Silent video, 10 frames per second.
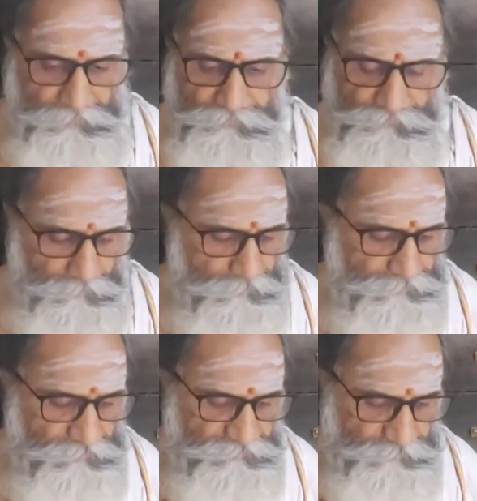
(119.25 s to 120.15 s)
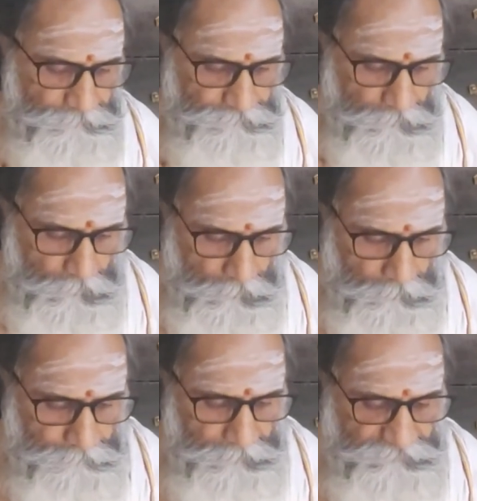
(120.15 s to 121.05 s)
by this teacher.
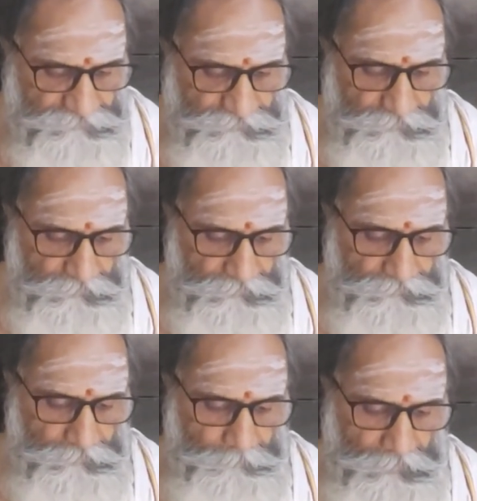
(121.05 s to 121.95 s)
Panchikrita